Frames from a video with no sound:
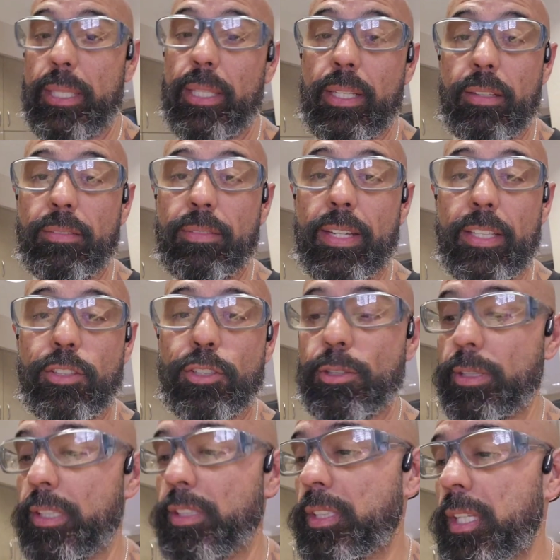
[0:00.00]
Being
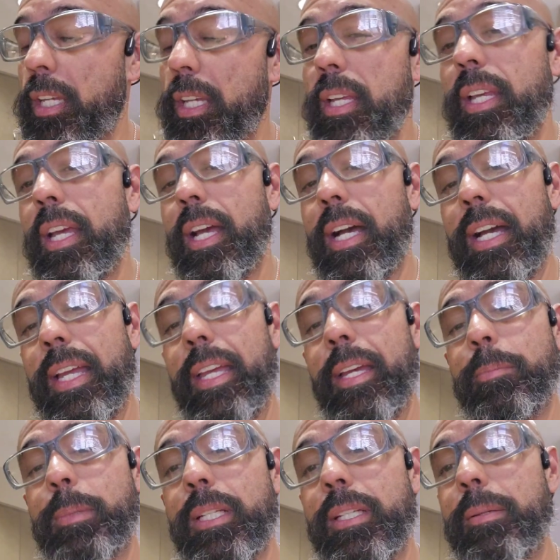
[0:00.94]
adventurous, I
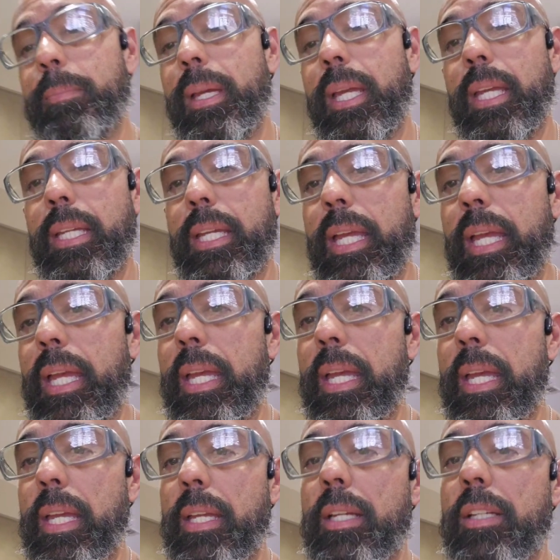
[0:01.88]
am gonna make
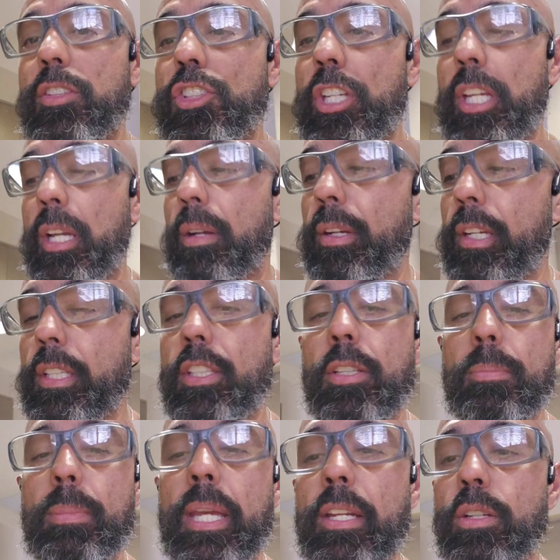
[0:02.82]
a cherry
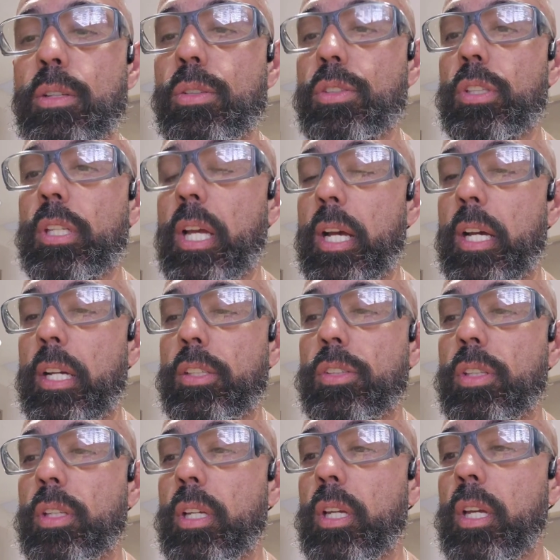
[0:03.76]
tomato
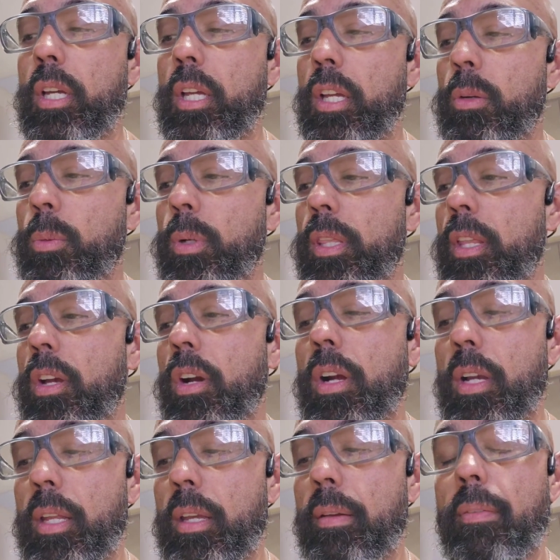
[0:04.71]
sauce with
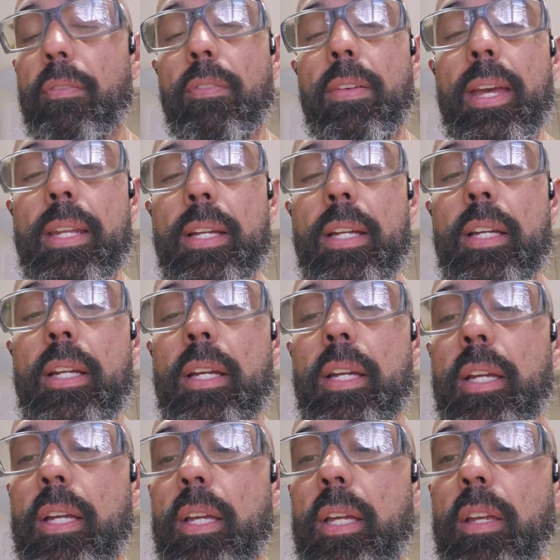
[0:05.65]
garlic, feta,
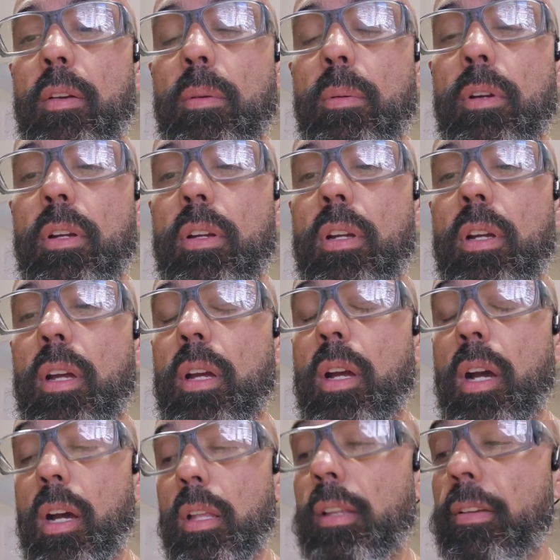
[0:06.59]

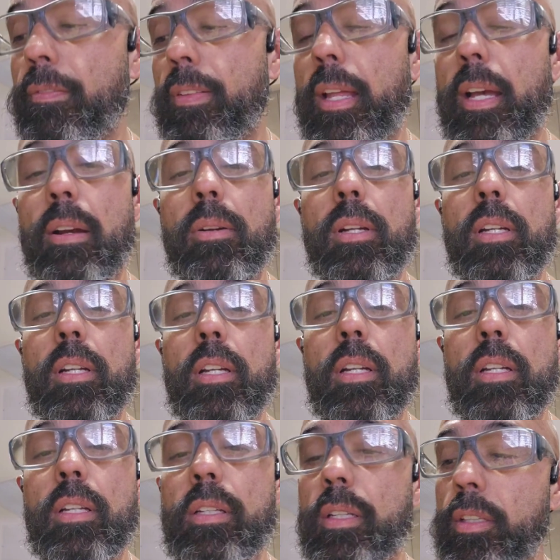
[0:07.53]
cauliflower,
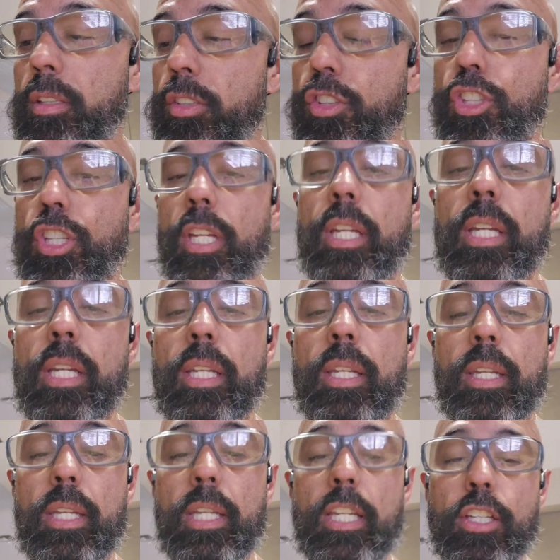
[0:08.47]

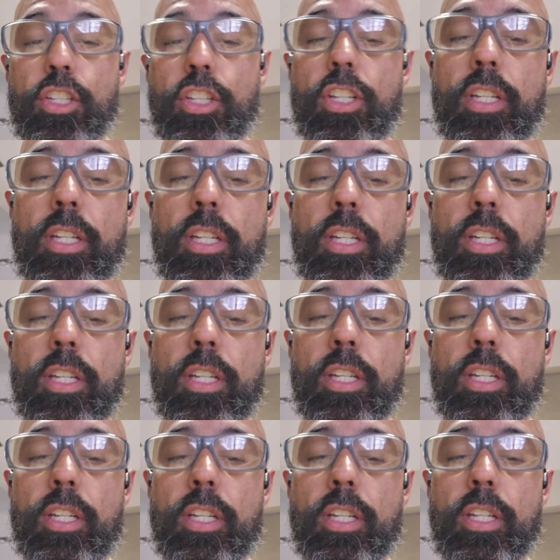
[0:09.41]
chicken dish.
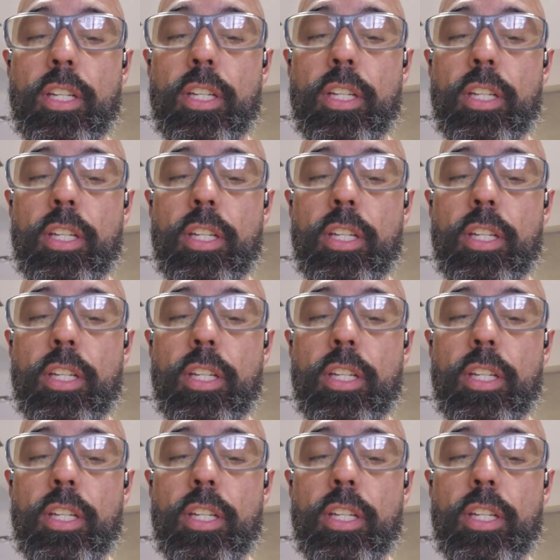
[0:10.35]
So we're